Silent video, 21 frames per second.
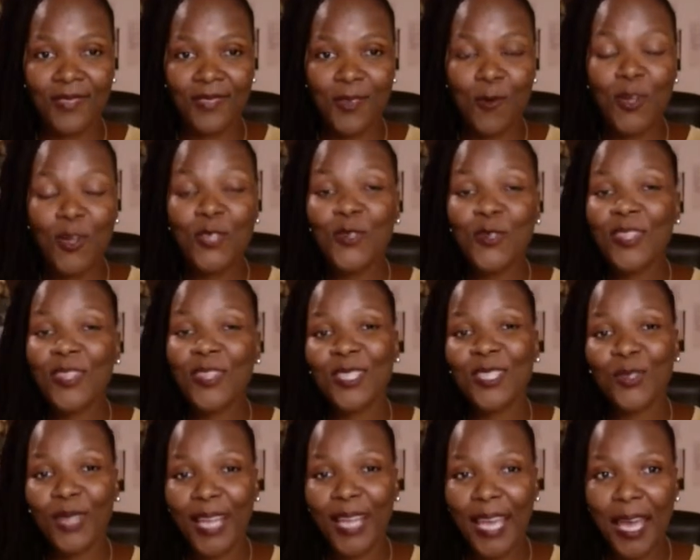What do you think
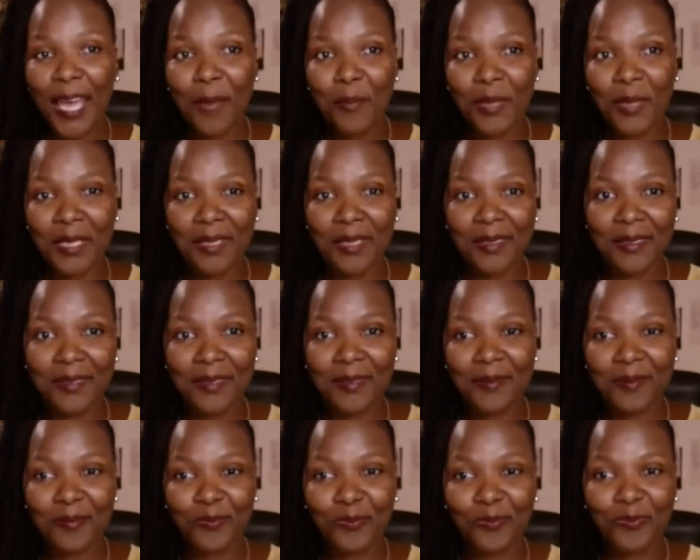is going to happen
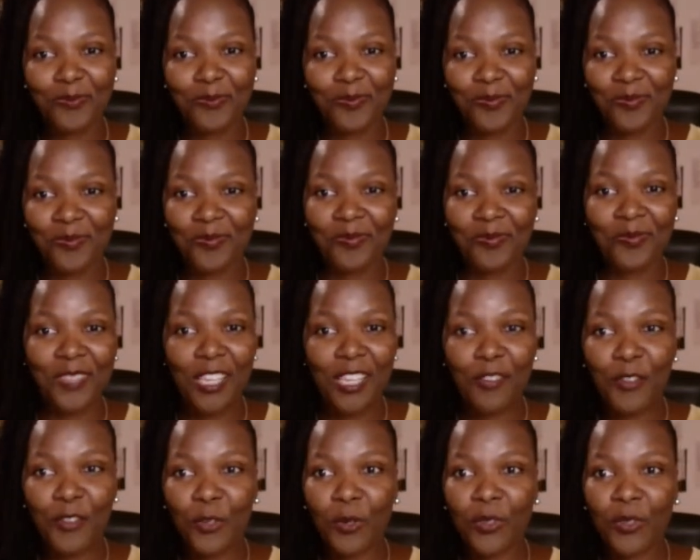
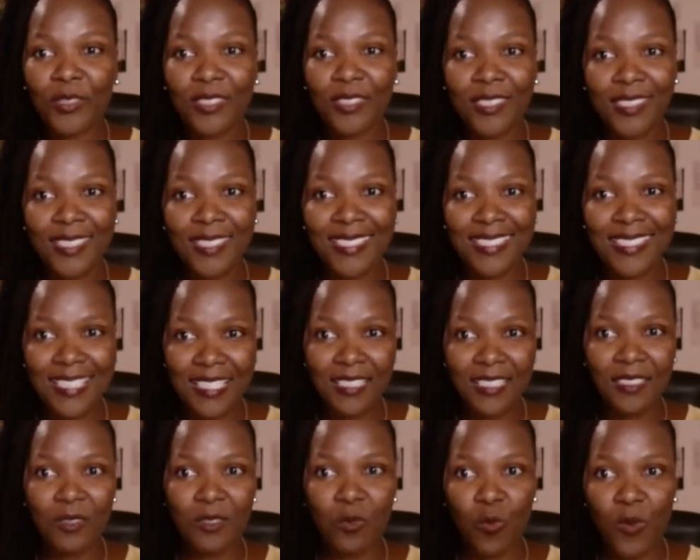if you don't
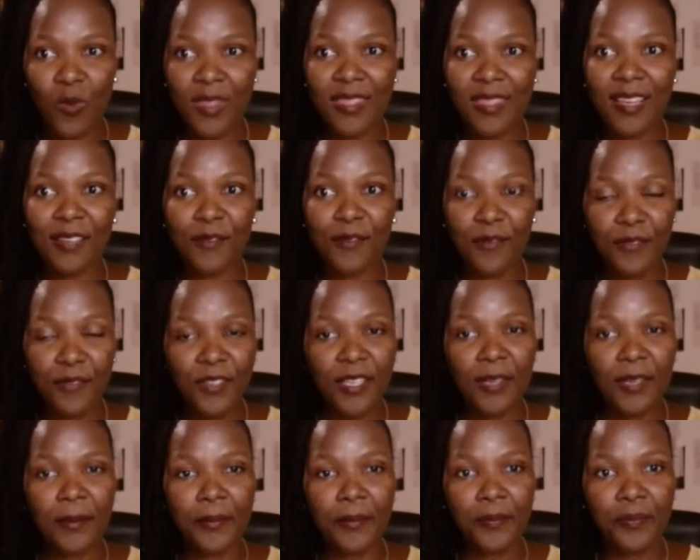deal with that
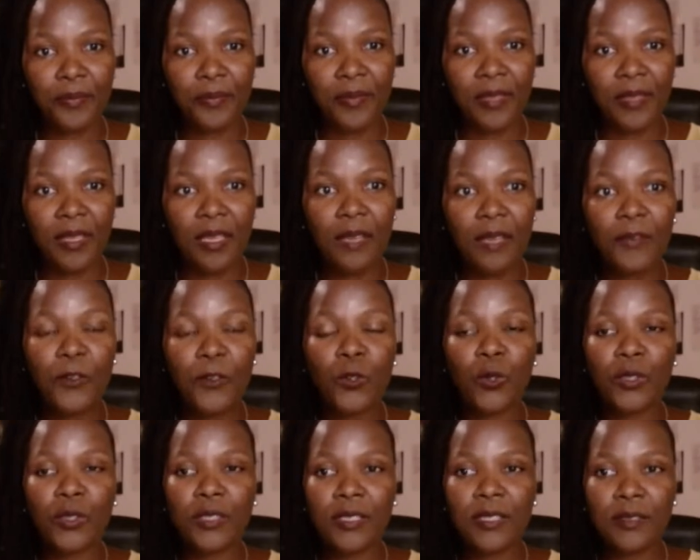fear? If you
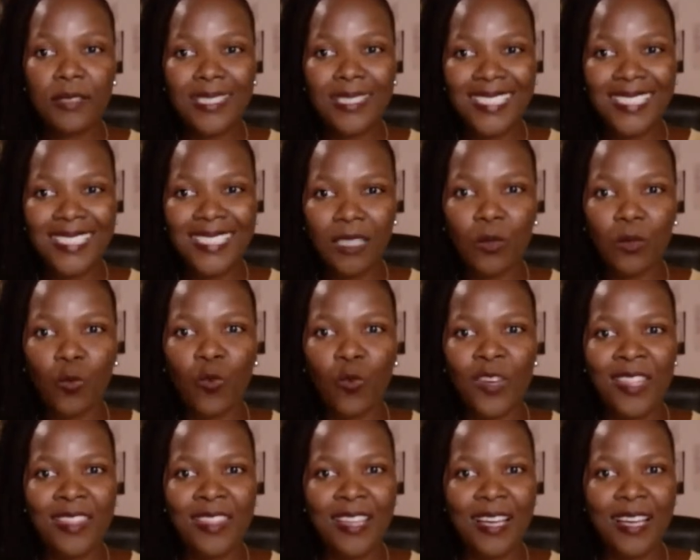don't deal
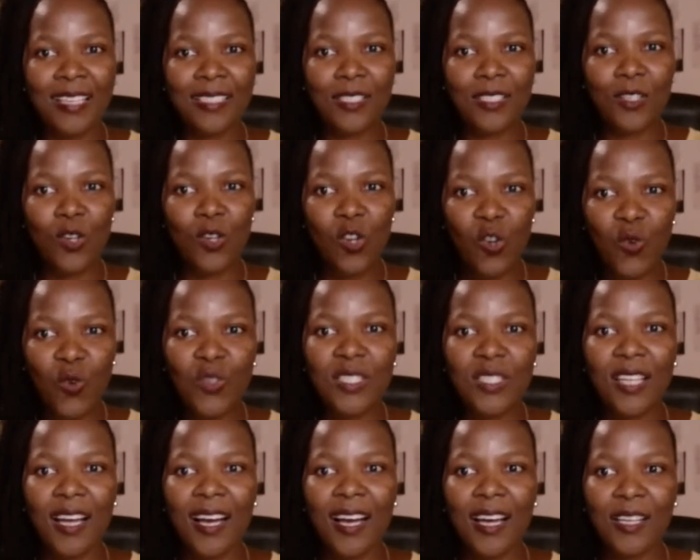with that
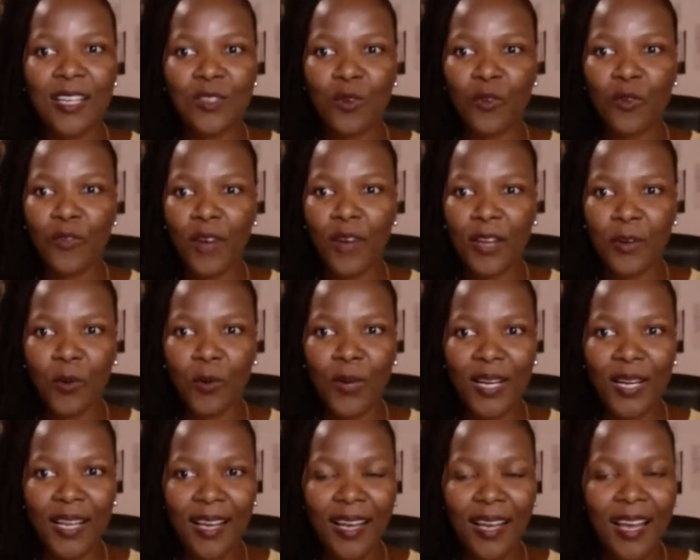closed heart of I don't
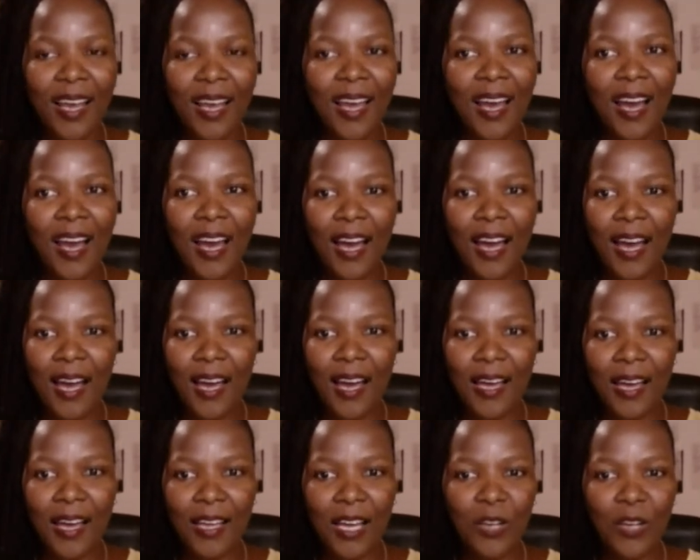wanna
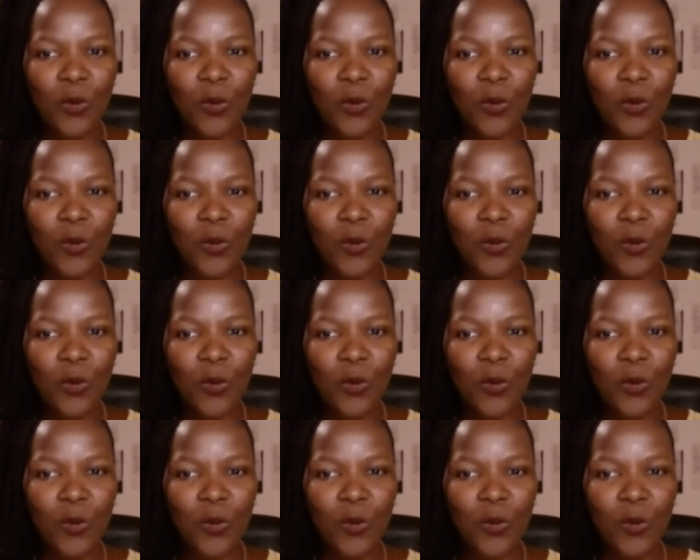I